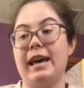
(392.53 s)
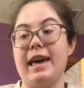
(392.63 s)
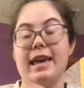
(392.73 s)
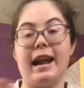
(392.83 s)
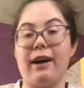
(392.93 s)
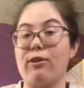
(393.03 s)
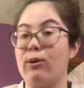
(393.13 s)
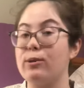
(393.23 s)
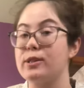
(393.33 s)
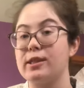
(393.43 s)
and how the
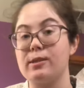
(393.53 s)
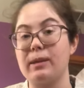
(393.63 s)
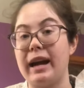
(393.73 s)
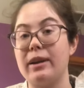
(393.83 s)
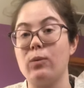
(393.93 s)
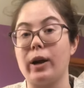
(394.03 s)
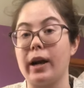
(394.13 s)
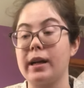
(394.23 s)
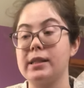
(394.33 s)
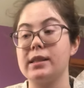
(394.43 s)
whole system kind of
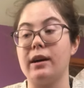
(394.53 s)
works.